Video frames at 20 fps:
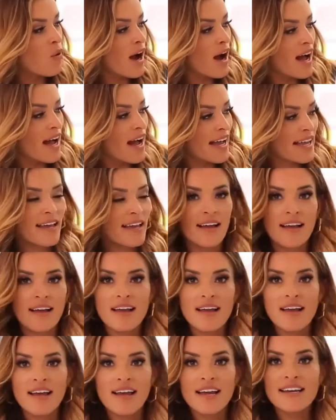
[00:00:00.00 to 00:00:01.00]
why,
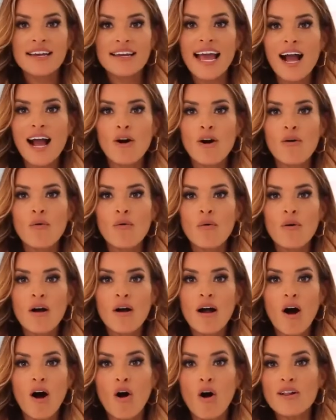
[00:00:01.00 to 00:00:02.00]
now
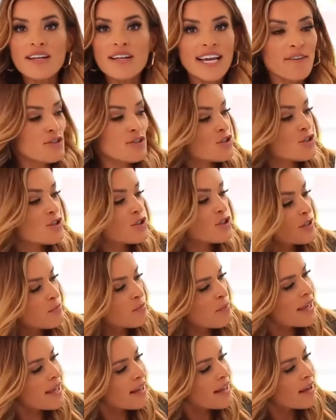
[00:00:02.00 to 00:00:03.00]
all I have to do is
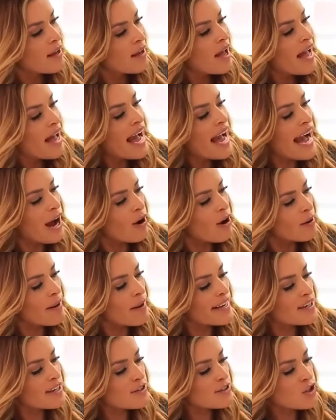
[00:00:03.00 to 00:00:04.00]
pick how am
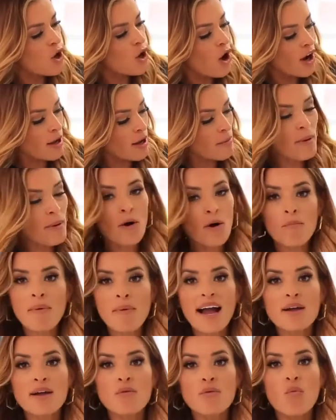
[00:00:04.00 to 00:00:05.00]
I going to talk about
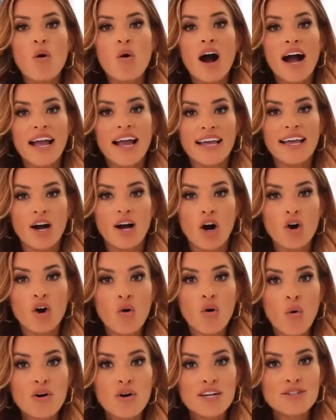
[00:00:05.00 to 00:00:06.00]
my why
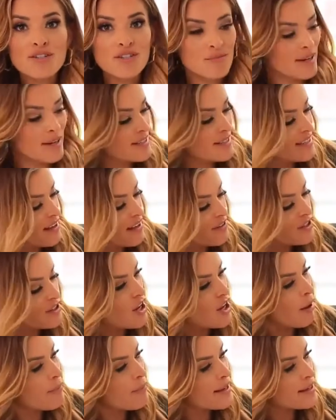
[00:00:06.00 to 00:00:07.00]
according to my 7
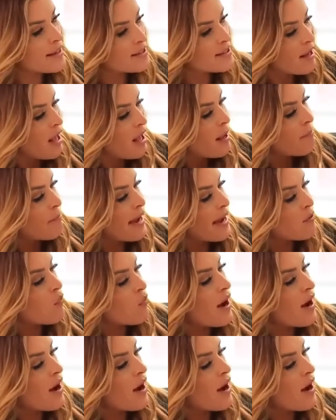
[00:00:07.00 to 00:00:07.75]
topics. My